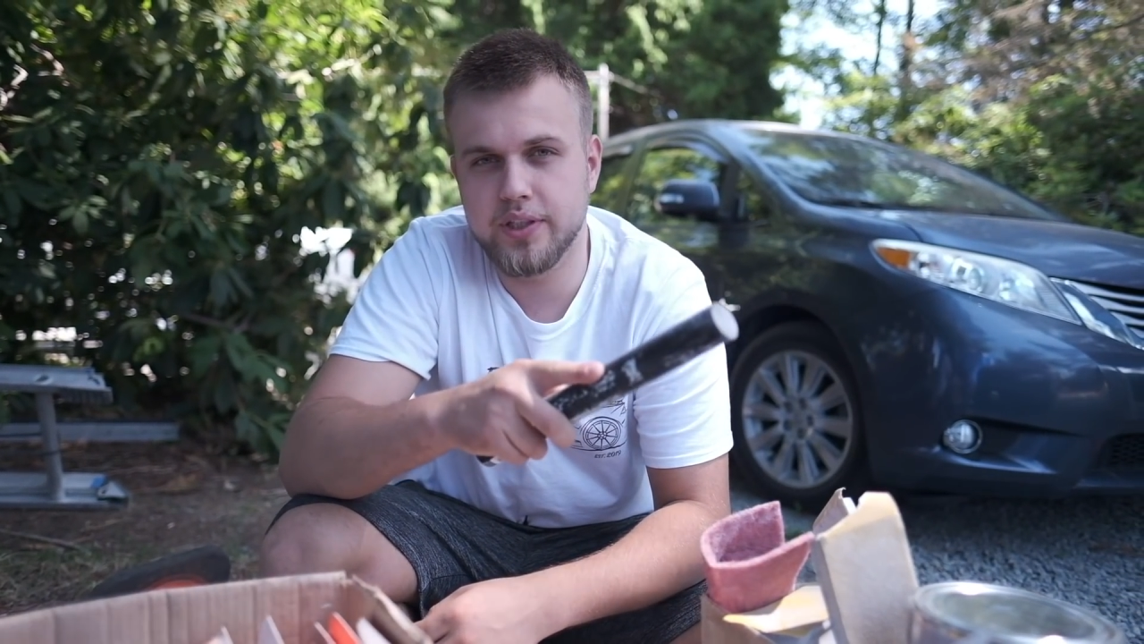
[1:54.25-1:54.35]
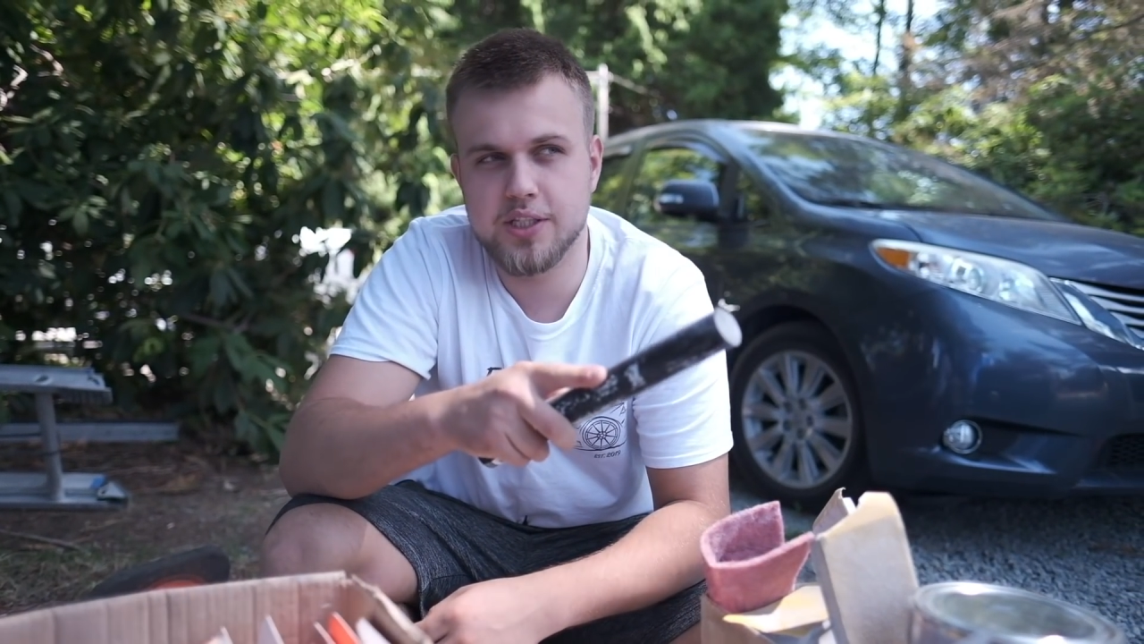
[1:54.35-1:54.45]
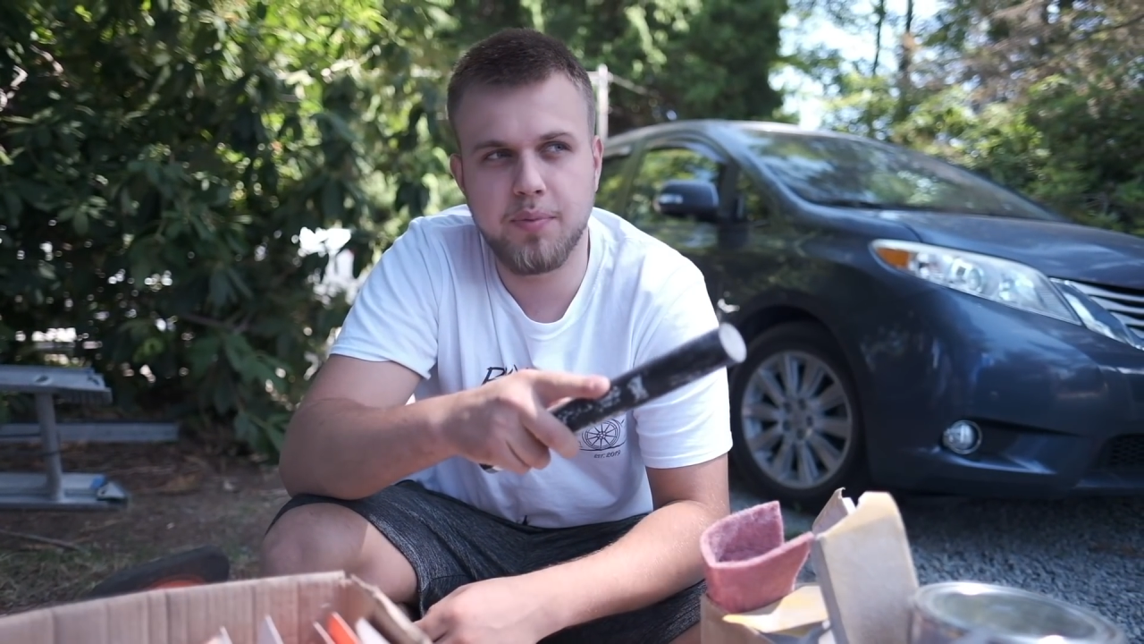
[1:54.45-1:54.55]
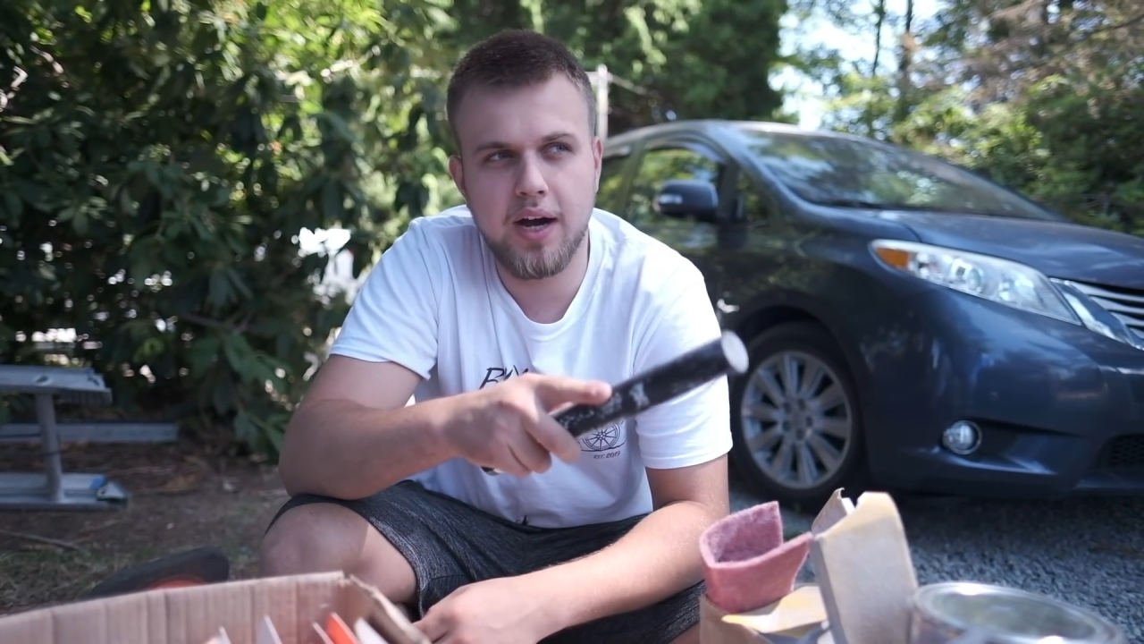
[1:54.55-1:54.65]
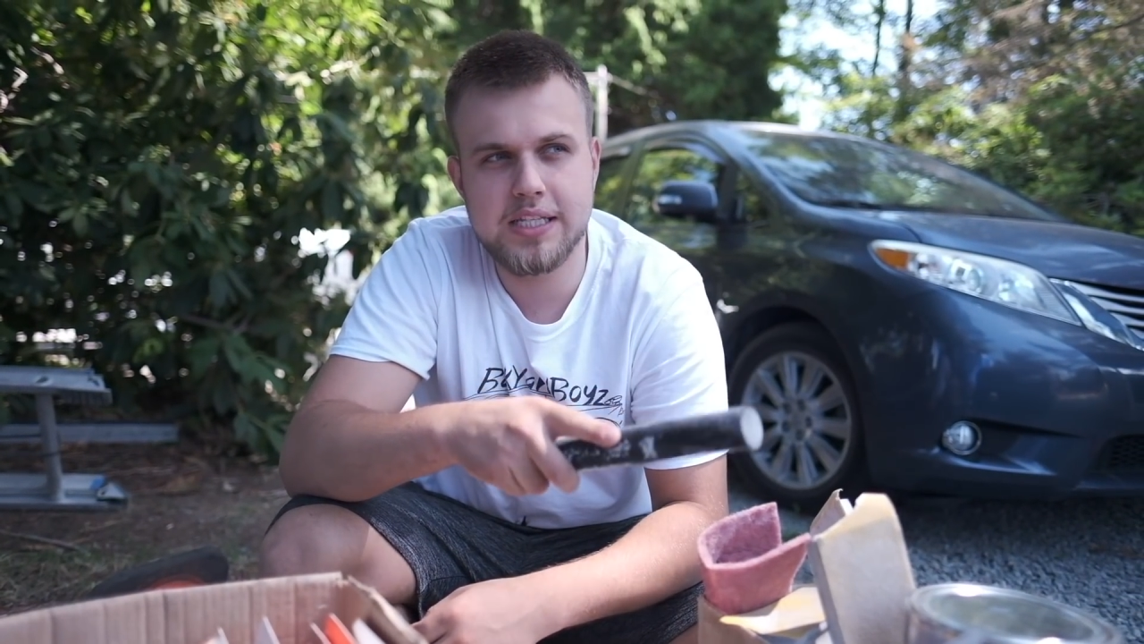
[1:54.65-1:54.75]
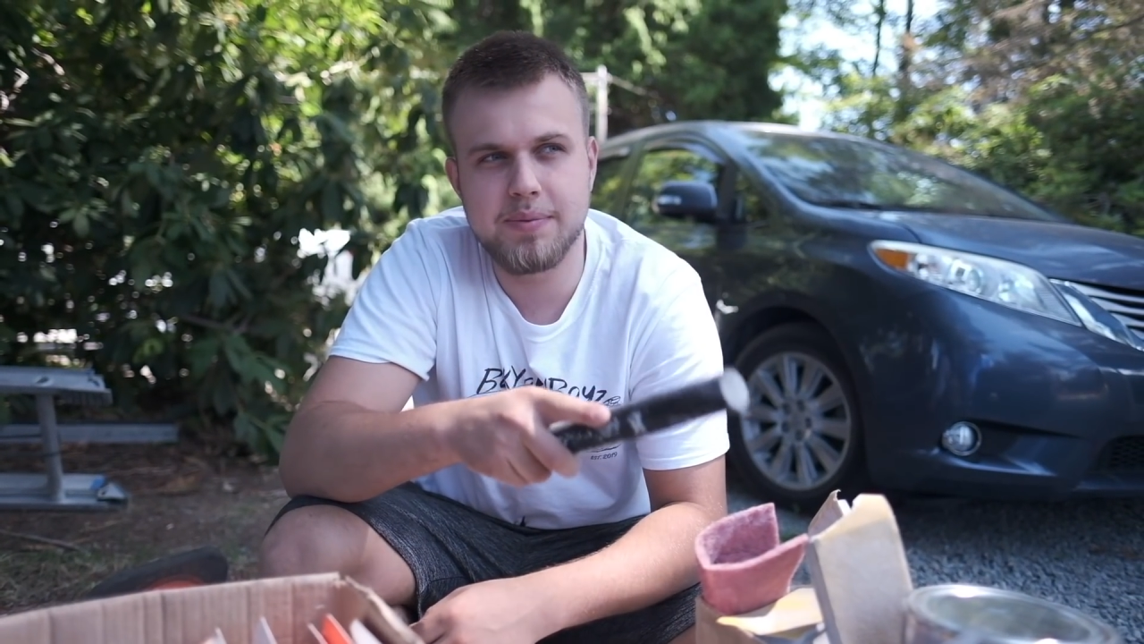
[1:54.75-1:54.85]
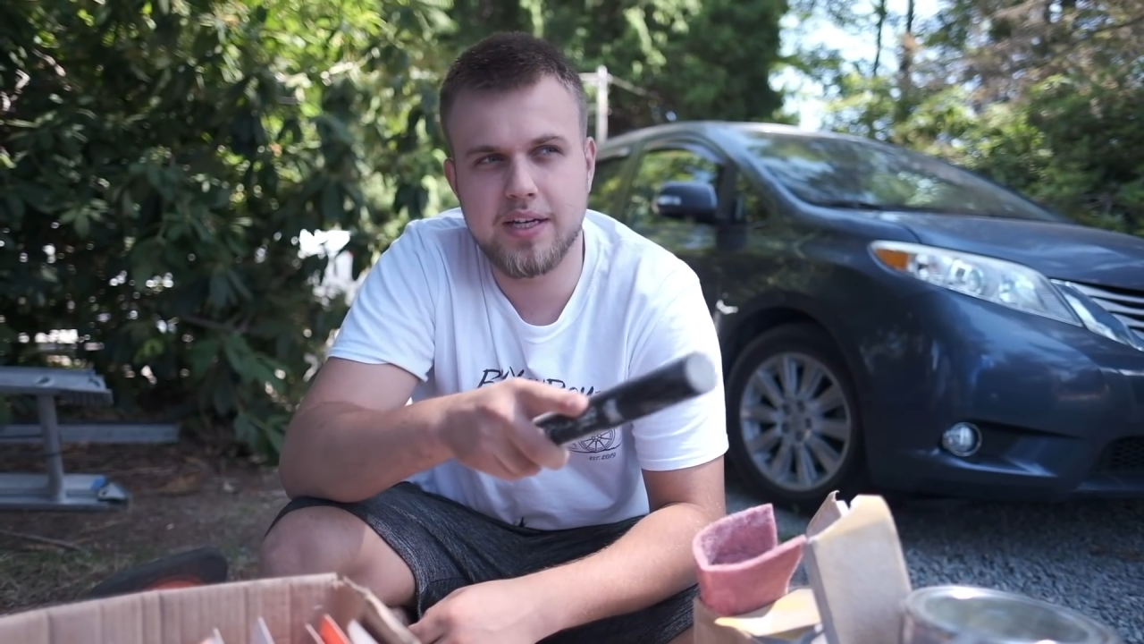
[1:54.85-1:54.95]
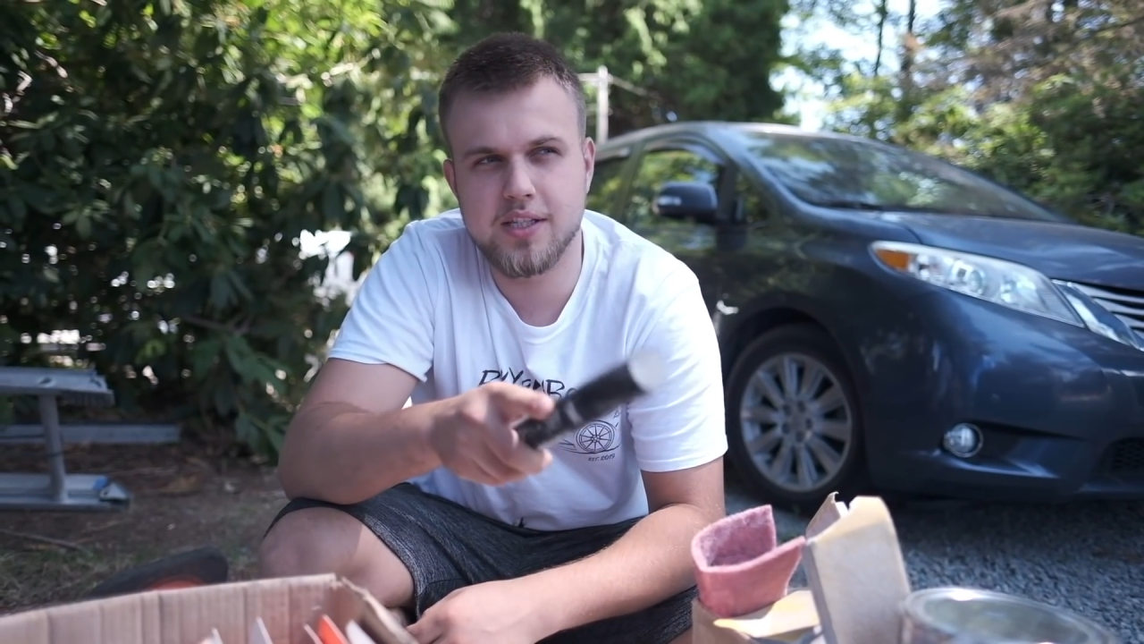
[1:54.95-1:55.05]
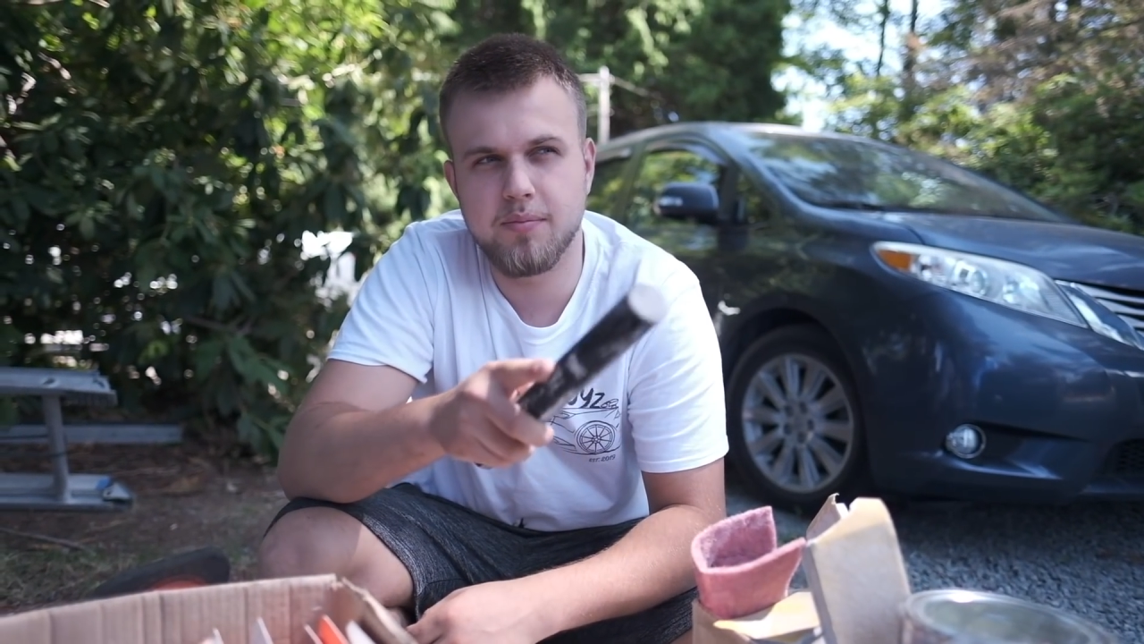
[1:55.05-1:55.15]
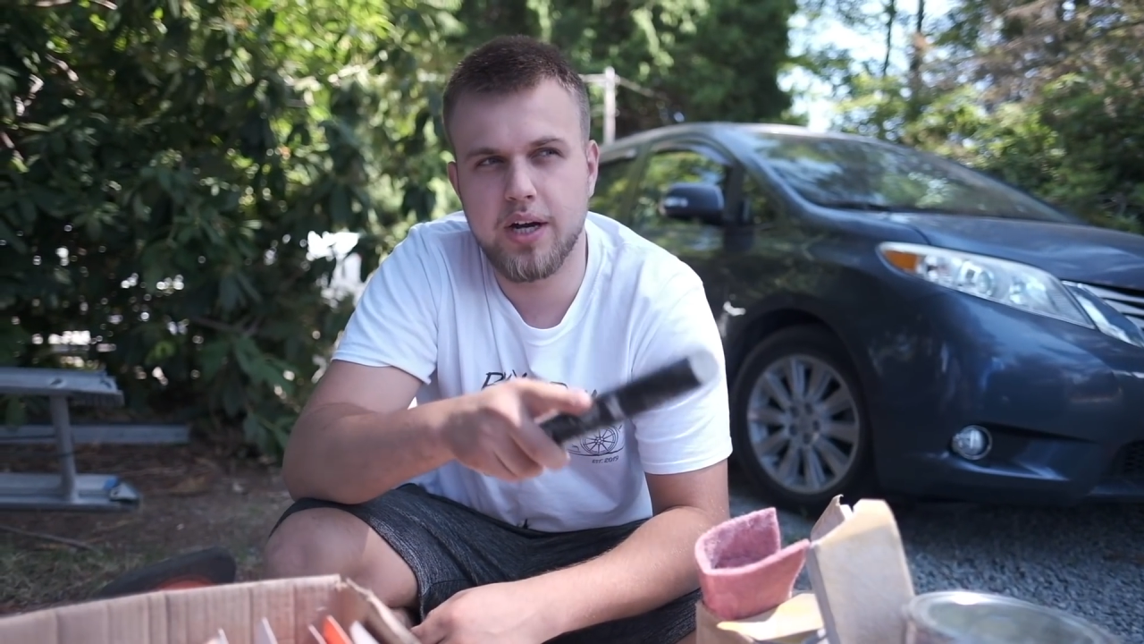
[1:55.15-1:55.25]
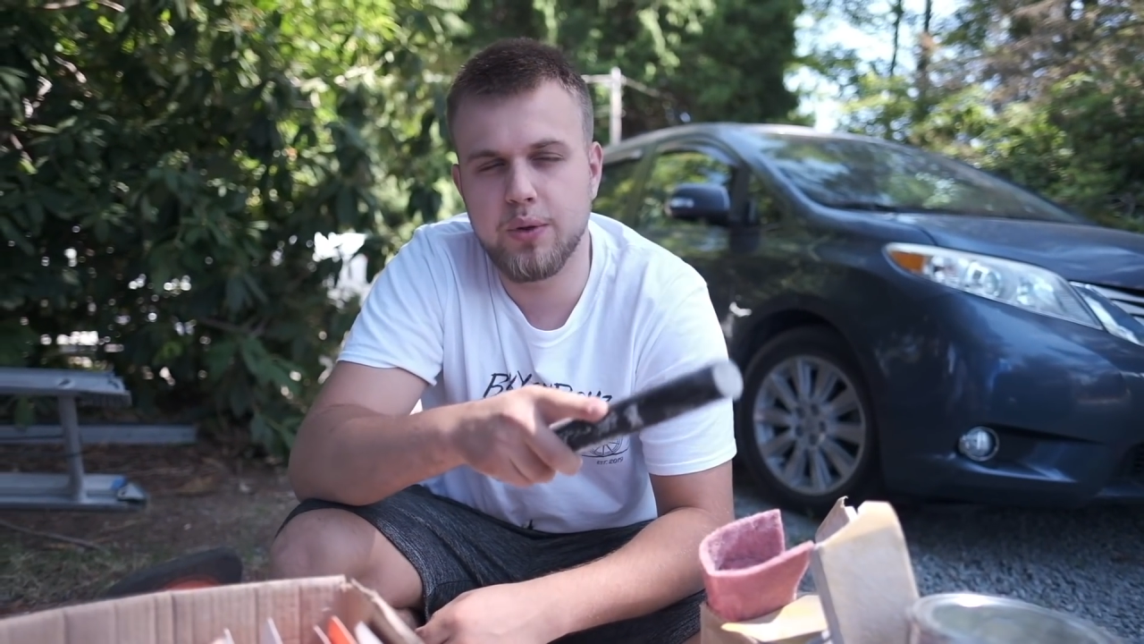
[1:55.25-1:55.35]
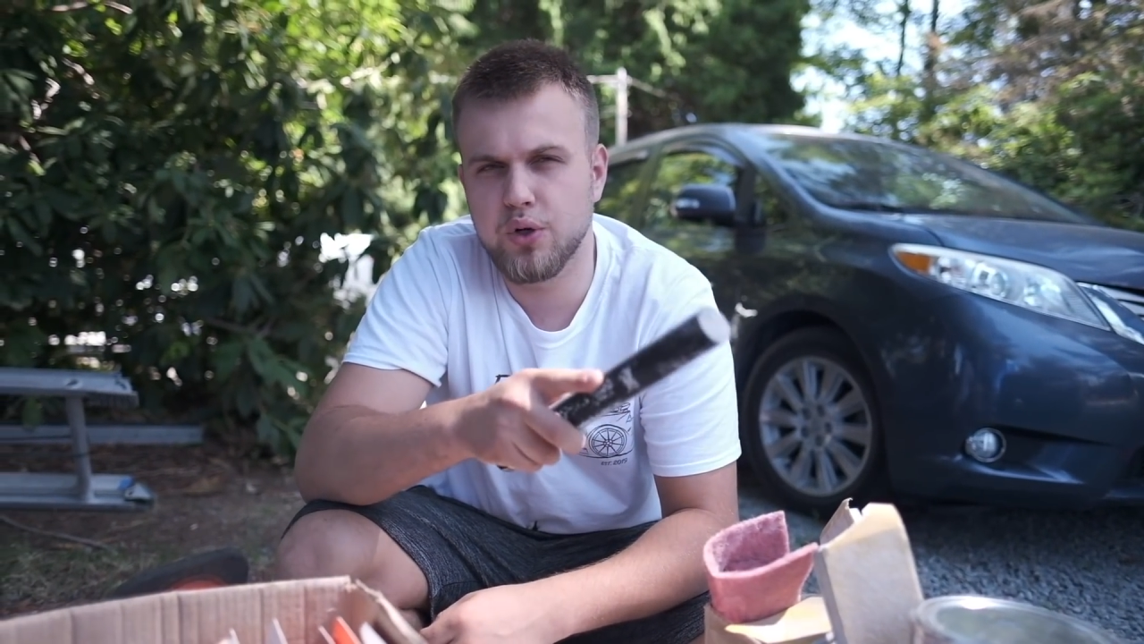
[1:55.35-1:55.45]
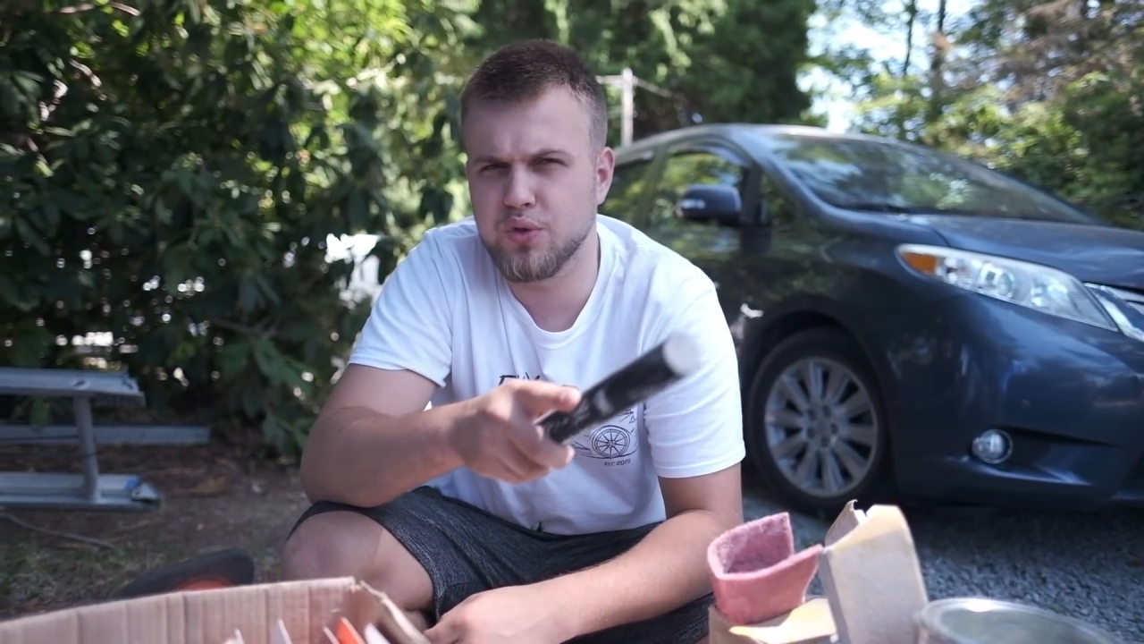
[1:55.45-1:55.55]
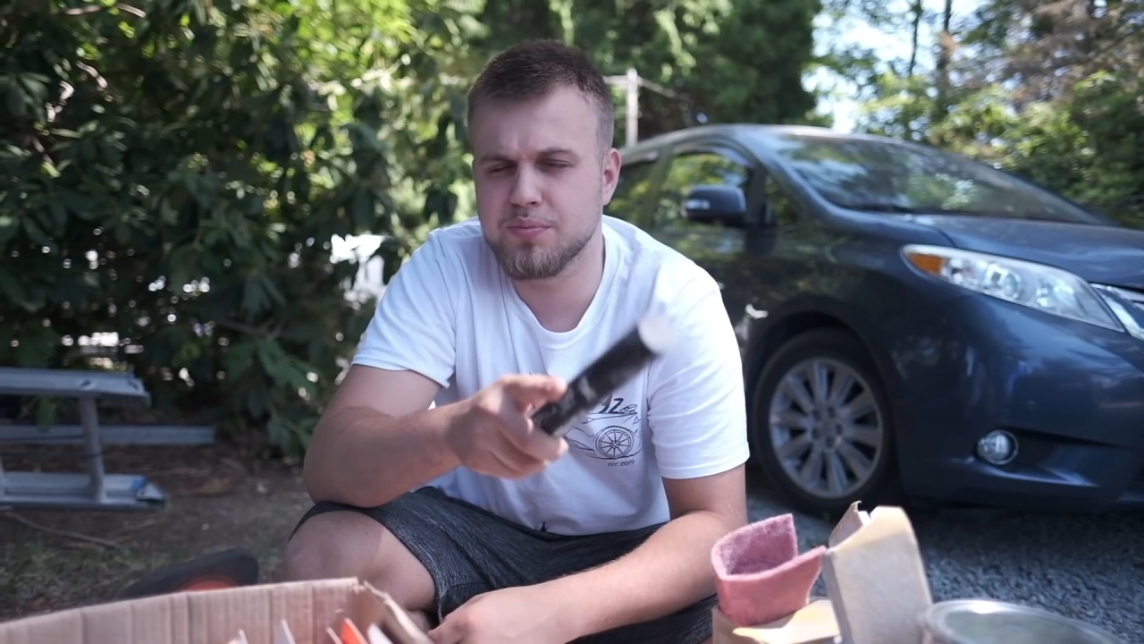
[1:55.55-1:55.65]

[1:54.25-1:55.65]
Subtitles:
these spots because the bodywork was